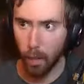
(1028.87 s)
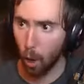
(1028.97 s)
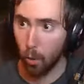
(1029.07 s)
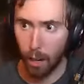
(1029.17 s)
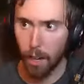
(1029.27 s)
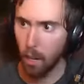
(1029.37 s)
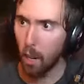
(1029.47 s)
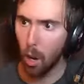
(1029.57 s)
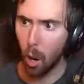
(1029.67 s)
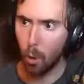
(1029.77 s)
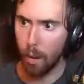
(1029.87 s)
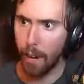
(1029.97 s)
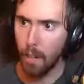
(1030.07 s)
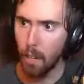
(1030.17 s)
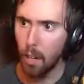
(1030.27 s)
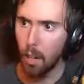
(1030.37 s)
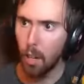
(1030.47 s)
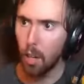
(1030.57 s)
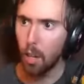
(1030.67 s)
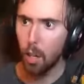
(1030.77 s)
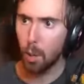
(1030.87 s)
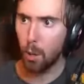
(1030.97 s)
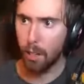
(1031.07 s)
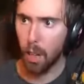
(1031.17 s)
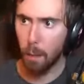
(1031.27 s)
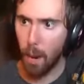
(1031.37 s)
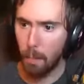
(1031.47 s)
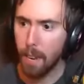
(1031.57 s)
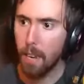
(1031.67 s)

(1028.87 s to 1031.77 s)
okay, okay. You want to come at me?